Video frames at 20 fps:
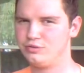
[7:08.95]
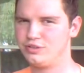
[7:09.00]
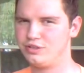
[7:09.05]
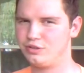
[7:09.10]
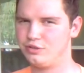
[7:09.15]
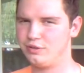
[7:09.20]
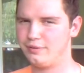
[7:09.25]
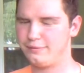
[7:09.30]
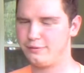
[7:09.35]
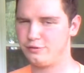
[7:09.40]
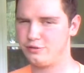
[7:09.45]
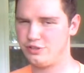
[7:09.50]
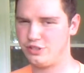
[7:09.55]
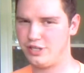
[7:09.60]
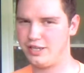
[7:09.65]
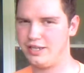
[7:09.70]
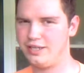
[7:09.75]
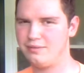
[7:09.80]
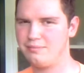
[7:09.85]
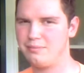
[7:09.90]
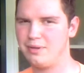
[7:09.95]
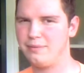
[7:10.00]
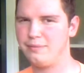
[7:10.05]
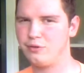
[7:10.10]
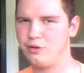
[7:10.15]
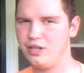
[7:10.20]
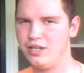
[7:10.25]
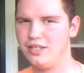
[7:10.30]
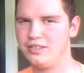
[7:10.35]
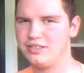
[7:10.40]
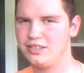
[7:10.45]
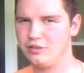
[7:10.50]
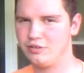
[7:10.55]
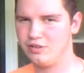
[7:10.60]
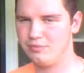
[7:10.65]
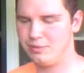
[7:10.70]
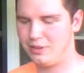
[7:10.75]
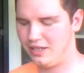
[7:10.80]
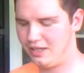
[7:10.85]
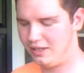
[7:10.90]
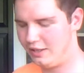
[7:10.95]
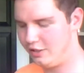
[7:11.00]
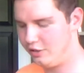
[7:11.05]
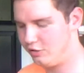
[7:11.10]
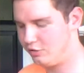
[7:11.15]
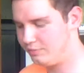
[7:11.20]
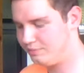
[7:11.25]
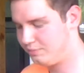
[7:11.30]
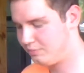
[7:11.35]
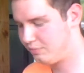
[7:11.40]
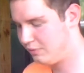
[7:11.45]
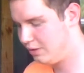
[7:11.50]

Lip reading: still differentiate. But for us and on the piano,